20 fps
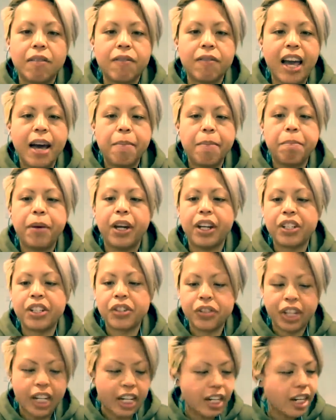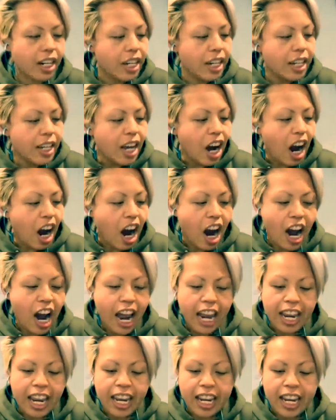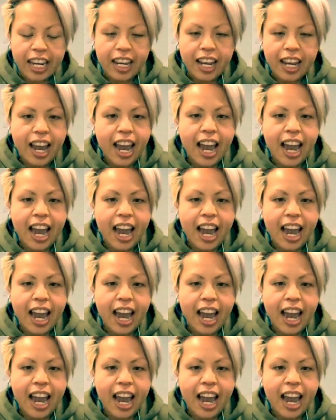at Burke Street, I